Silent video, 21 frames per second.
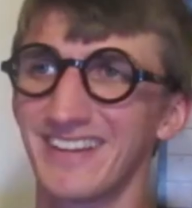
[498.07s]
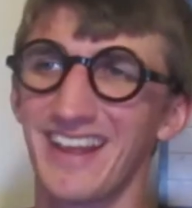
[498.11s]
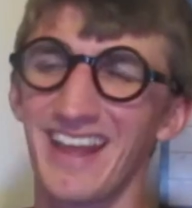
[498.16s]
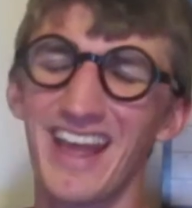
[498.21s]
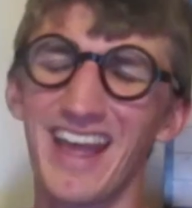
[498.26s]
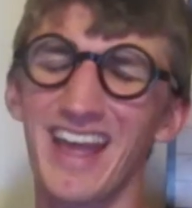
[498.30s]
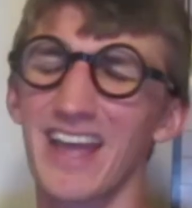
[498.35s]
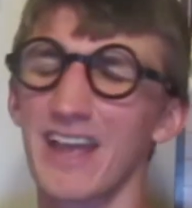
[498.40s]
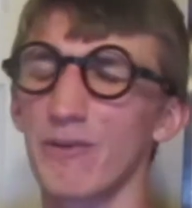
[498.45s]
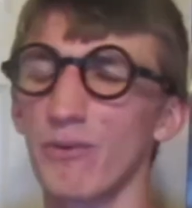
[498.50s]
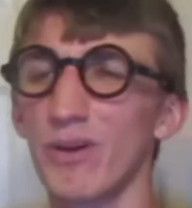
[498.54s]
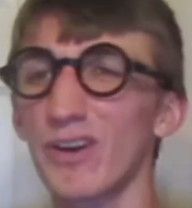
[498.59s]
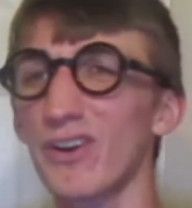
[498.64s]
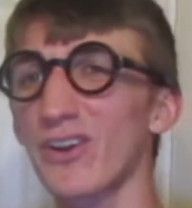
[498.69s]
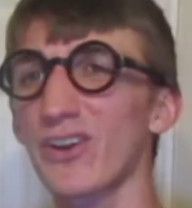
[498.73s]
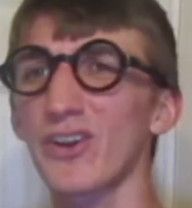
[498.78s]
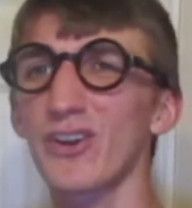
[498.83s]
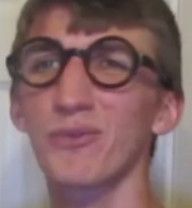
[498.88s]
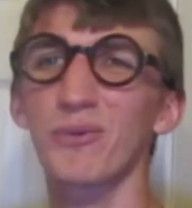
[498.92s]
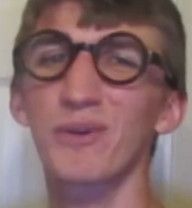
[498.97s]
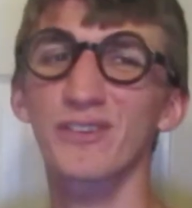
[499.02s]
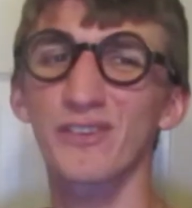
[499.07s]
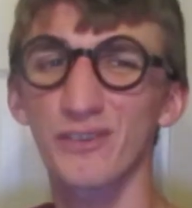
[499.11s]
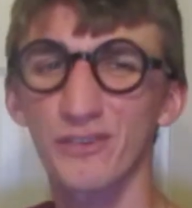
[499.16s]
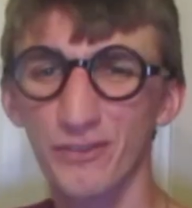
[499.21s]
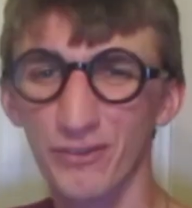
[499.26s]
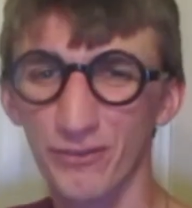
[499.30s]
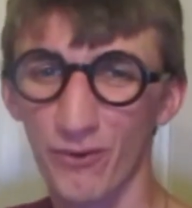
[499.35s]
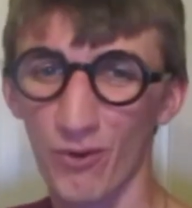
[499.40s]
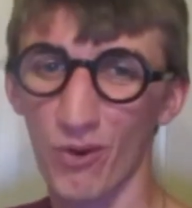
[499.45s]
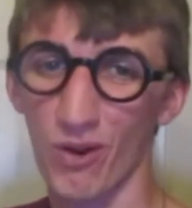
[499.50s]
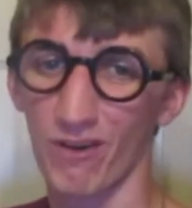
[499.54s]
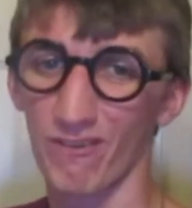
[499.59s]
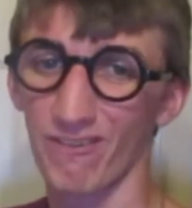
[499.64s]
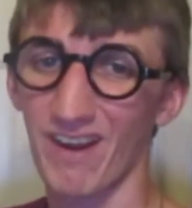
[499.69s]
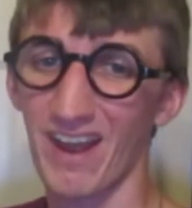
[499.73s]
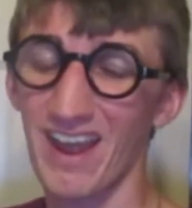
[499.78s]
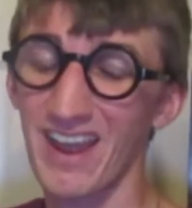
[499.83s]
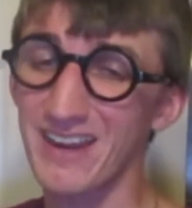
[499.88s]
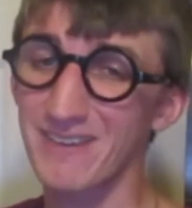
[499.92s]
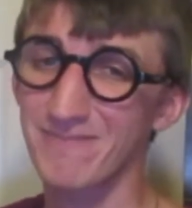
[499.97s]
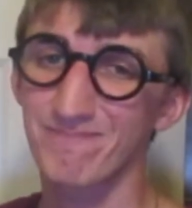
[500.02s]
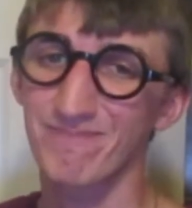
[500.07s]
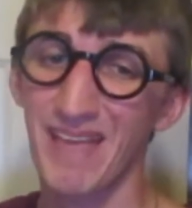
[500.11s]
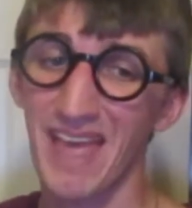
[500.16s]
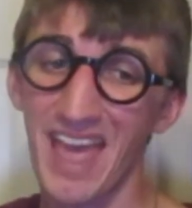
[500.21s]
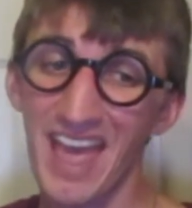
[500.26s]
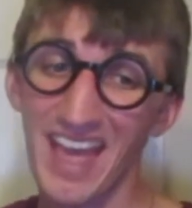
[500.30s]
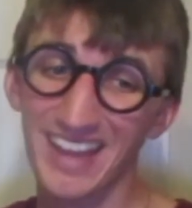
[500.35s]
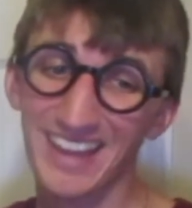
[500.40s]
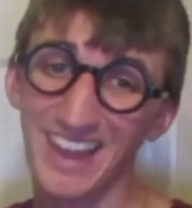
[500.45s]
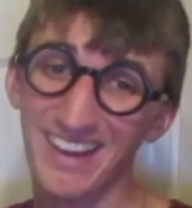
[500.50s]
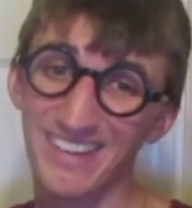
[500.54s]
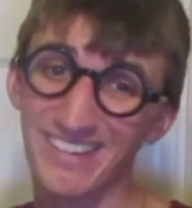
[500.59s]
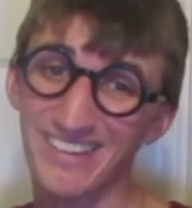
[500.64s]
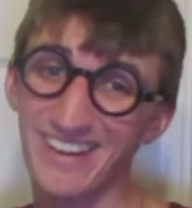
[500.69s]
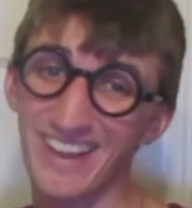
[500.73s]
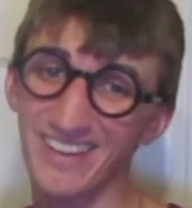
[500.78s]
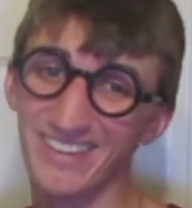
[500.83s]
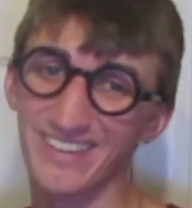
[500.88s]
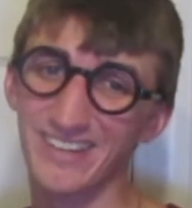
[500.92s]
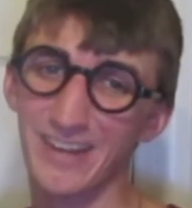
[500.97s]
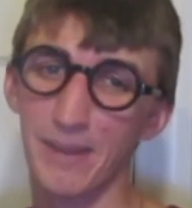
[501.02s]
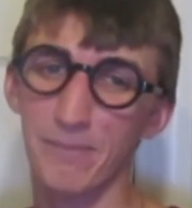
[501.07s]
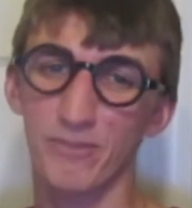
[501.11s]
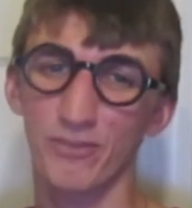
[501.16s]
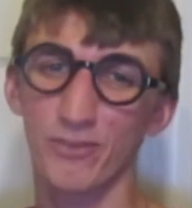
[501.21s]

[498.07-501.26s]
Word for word: Hey, what are good wizards for, right? Catch you next time,